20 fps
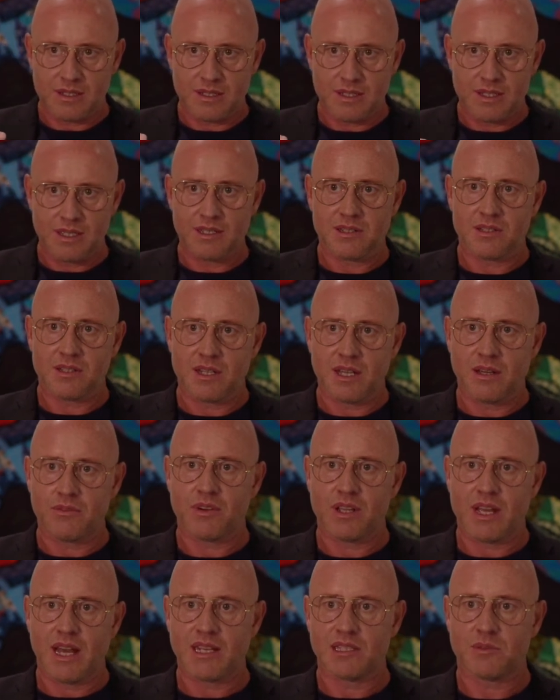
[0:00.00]
each and
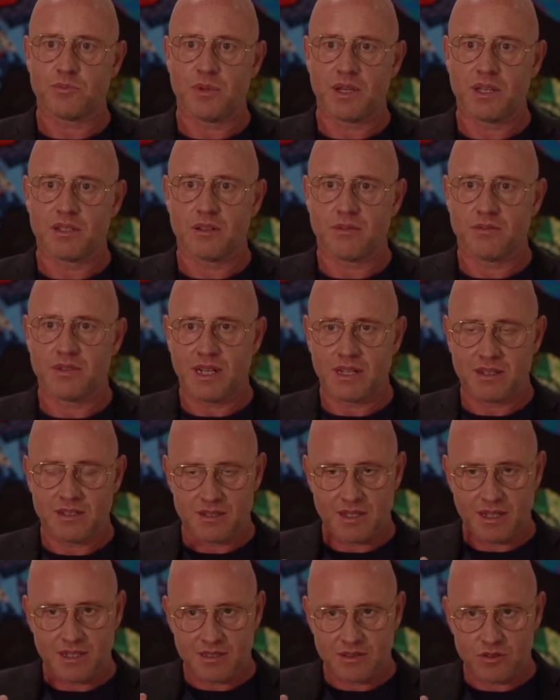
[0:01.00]
every aspect of
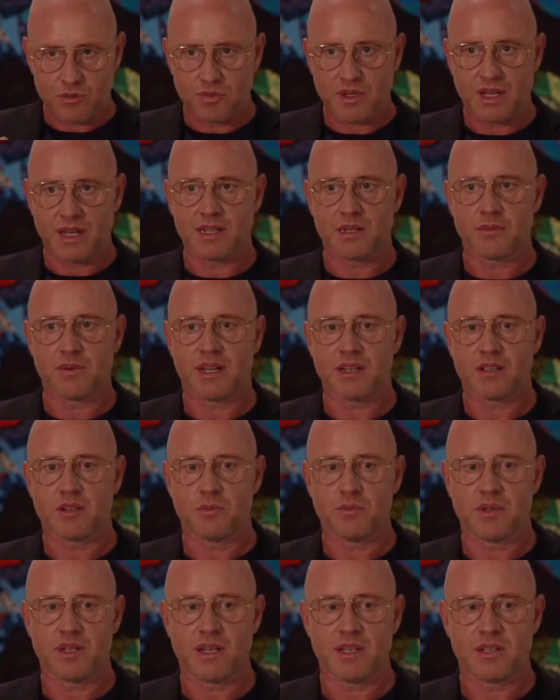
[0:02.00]
that supply and demand
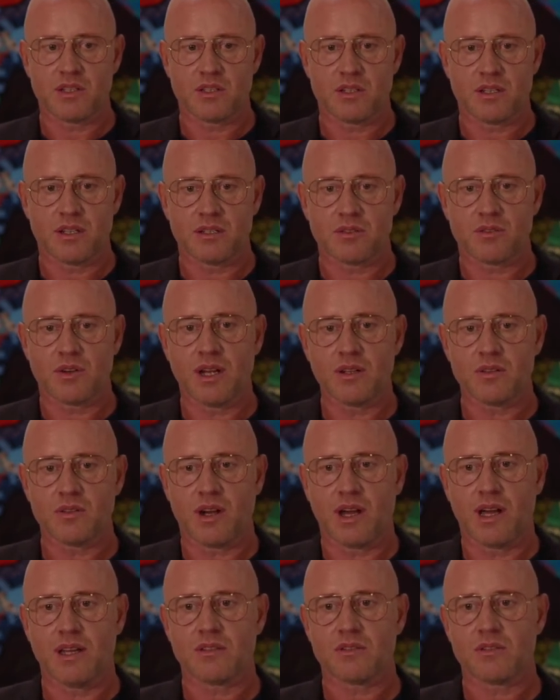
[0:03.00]
combination and try to
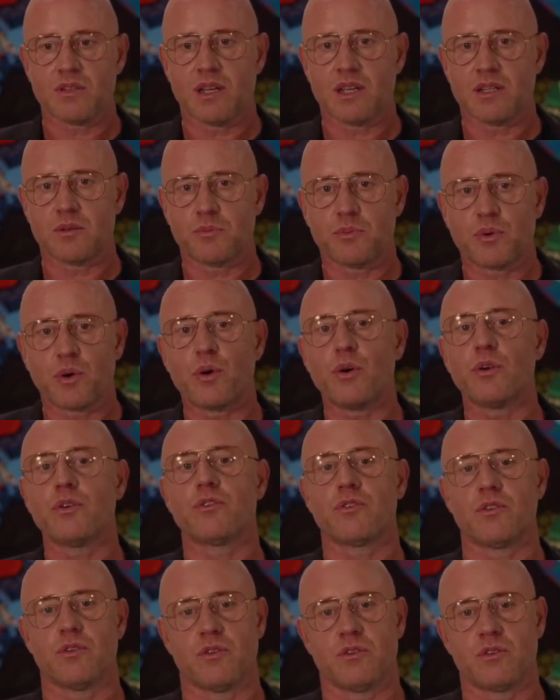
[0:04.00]
isolate
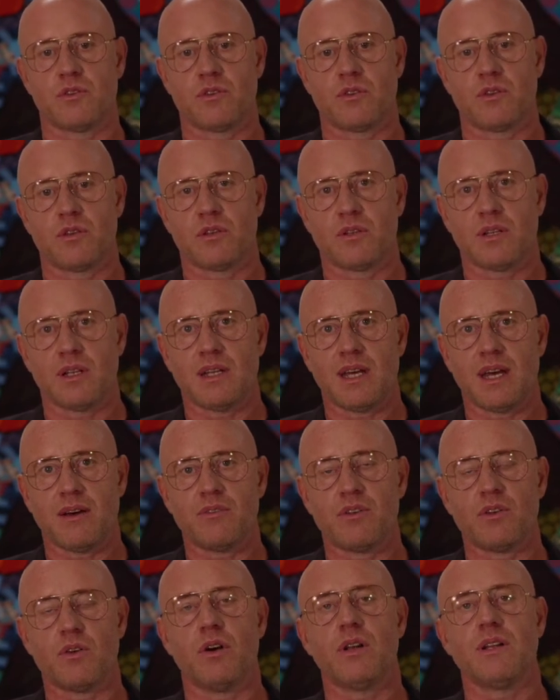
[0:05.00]
persons that have
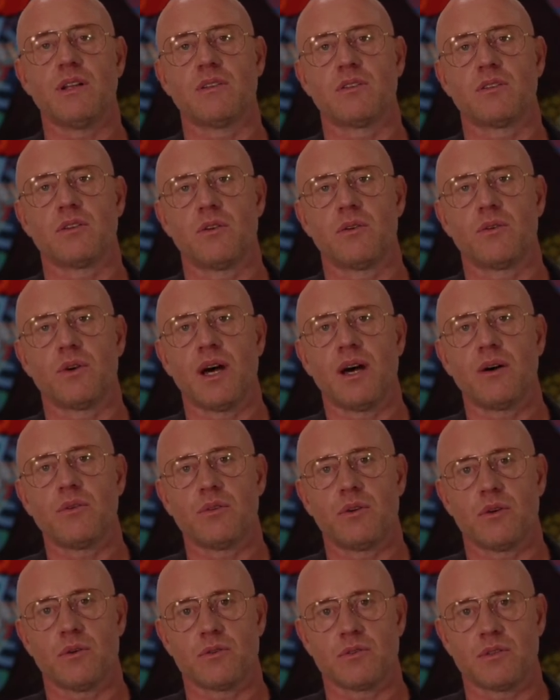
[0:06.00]
knowledge
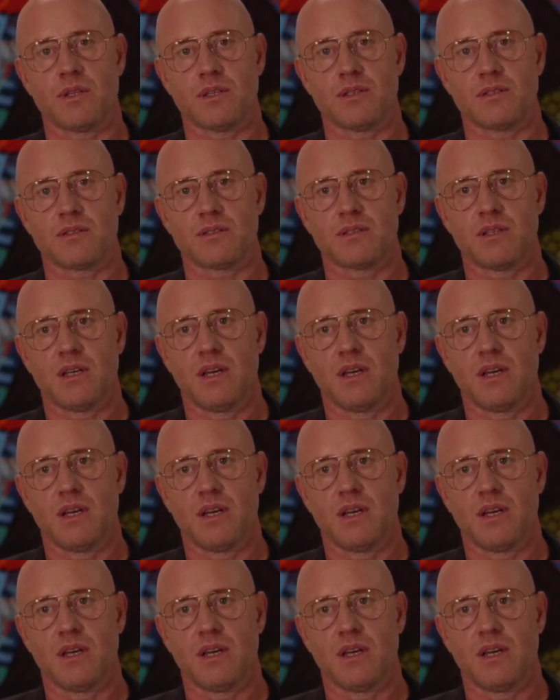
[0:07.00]
around those things,